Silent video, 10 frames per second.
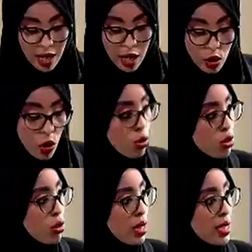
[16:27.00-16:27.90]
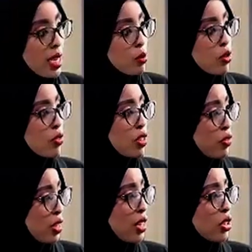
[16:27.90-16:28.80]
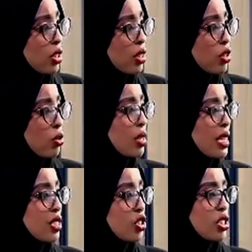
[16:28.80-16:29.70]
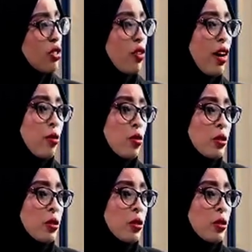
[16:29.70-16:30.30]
And also, in terms of definition, do you think it's justifiable?